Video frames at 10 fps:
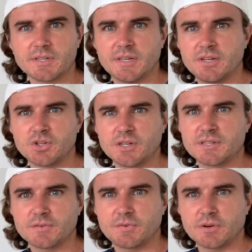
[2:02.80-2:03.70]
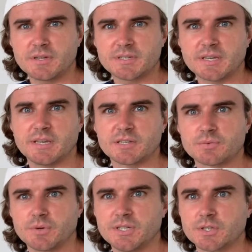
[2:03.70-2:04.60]
Energy is a very scarce
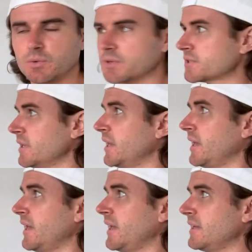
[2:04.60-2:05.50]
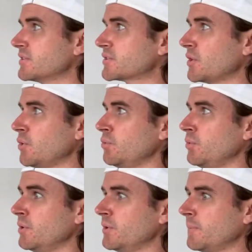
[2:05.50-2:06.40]
resource, and so
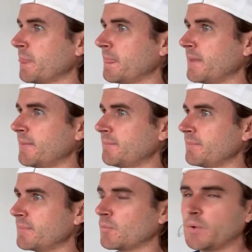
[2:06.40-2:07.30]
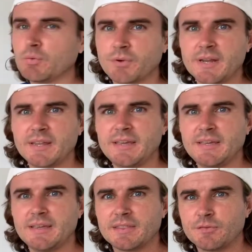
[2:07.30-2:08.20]

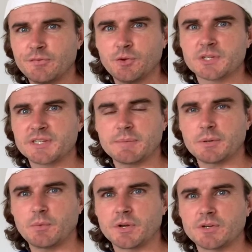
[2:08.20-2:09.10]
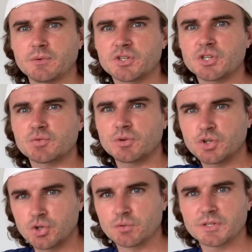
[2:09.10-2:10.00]
the first step we want to do is just
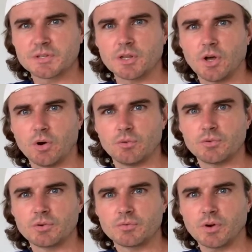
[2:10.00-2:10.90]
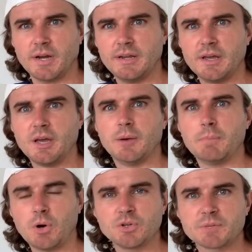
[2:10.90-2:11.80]
reduce the load, right?
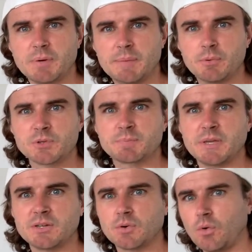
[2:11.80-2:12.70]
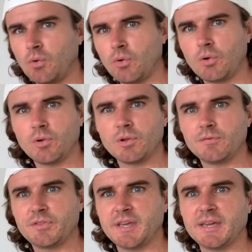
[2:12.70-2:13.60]
Most people spend all
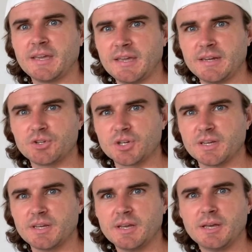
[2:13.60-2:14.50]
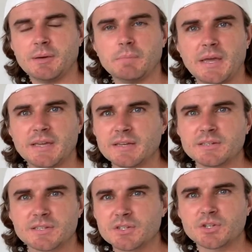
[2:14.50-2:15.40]
of their energy making
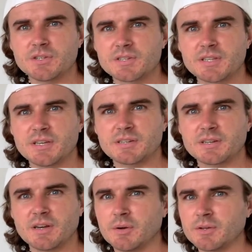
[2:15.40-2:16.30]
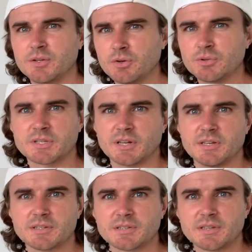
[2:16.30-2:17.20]
decisions that are
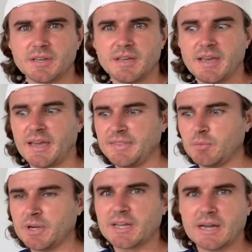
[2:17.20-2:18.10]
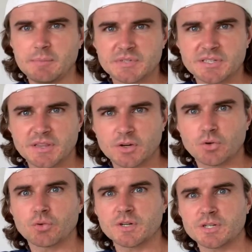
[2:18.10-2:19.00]
useless, and then when it comes to the
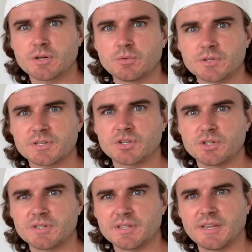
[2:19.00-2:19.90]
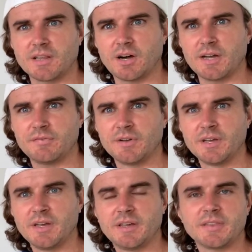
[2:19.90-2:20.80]
critical decisions in their life,
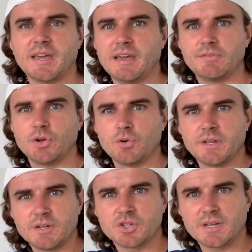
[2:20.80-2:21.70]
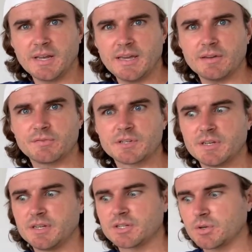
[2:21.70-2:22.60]
they have no energy left
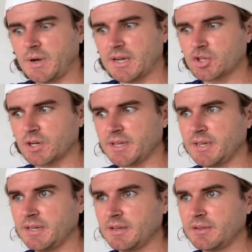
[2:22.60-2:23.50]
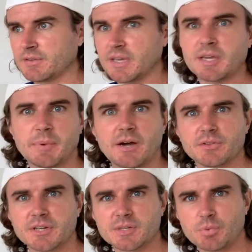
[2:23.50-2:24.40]
to actually think about
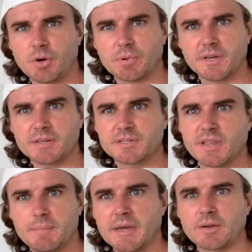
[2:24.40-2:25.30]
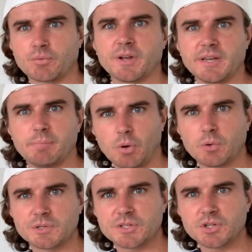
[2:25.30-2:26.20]
things properly. So they make really
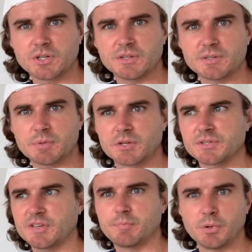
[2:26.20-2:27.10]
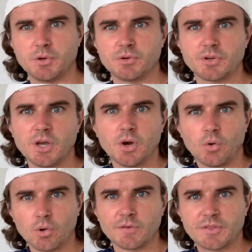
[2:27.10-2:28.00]
poor decisions because they've burned
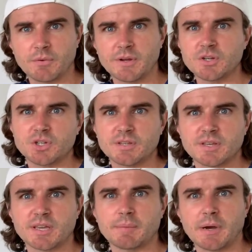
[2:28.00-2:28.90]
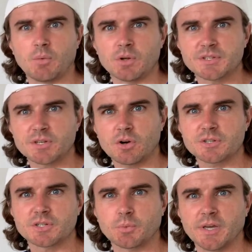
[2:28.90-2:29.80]
all of their energy thinking about what
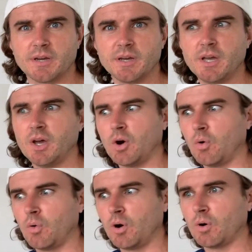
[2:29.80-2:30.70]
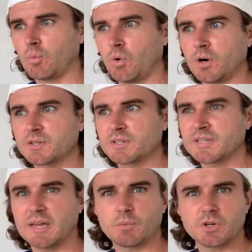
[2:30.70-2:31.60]
socks to wear or what
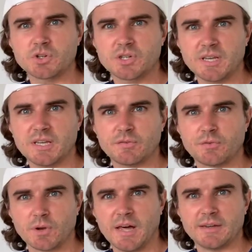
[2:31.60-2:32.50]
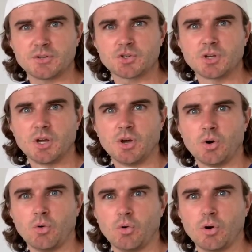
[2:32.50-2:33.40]
sandwich to eat for lunch
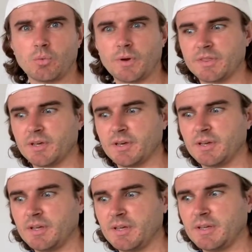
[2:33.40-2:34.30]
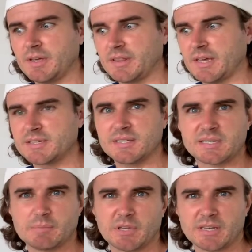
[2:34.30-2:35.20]
or whether they said
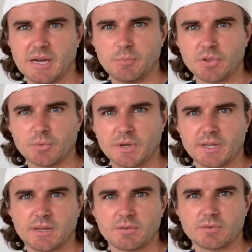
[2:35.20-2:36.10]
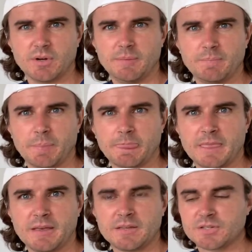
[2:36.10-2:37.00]
something dumb on the weekend, right?
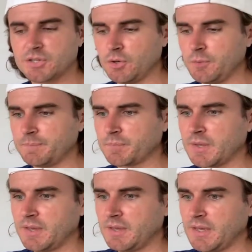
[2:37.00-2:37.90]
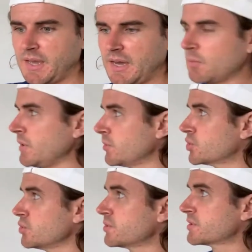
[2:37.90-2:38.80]
So how do we
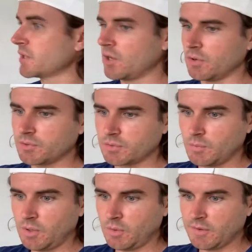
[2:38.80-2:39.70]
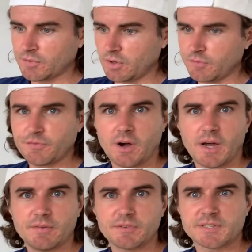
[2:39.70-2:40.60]
reduce the load? Well, I've got
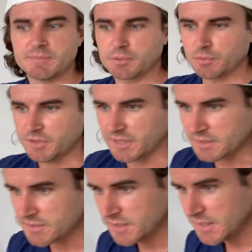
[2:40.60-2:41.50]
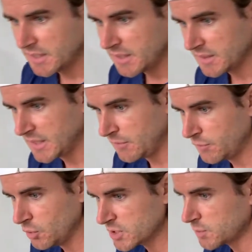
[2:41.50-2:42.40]
5 simple things. The first